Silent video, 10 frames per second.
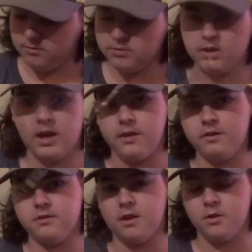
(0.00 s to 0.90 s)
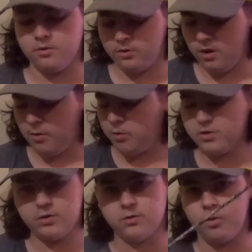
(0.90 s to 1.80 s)
see how these arrows do. I won't
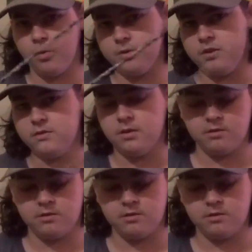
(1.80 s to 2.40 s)
shoot a squirrel with these though.